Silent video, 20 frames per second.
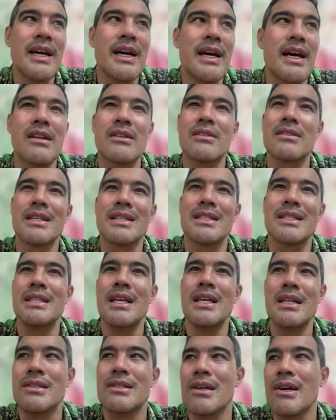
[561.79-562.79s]
And I was like,
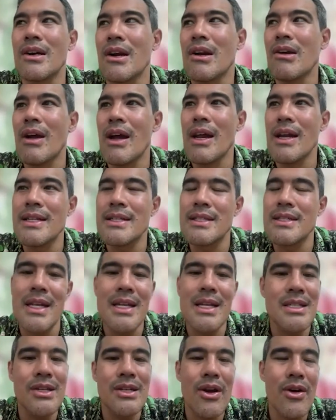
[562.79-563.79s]
TikTok, all right,
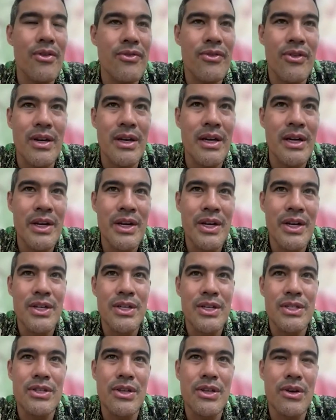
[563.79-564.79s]
let's go for it.
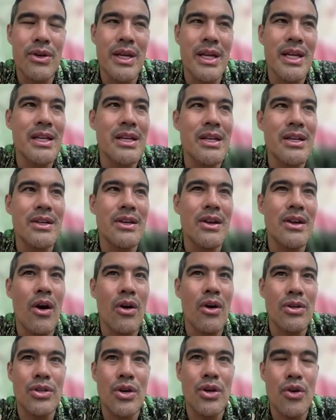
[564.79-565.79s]
So in
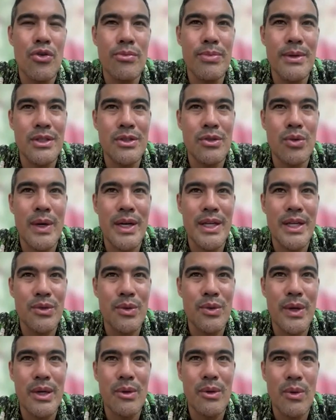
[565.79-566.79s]
October
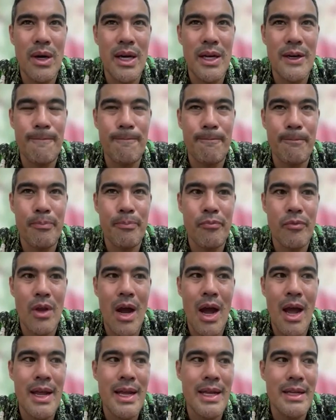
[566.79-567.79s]
2021,
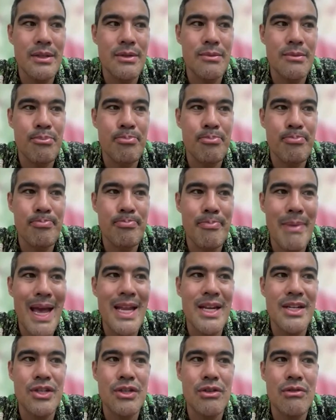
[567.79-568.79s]
I
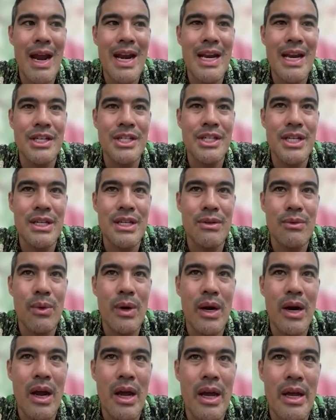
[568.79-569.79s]
made a strategy
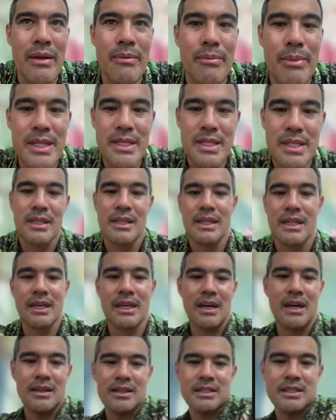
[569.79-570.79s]
where I basically
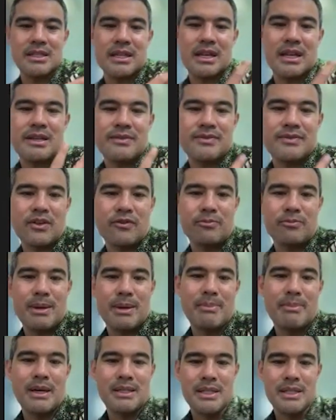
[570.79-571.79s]
cut the sleeves off my
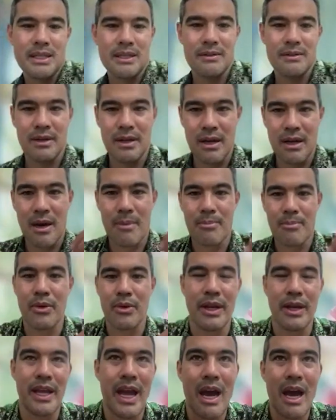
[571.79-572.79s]
batik. I put
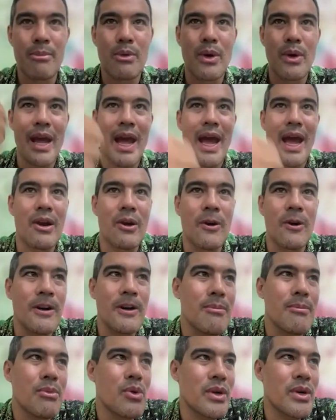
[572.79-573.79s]
a cowboy hat on.
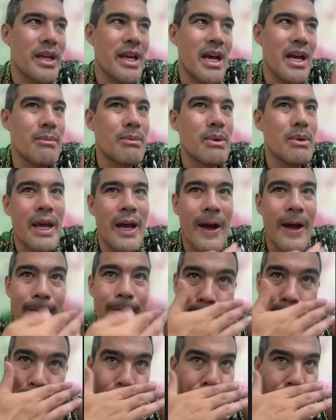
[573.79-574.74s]
I bought a cowboy hat.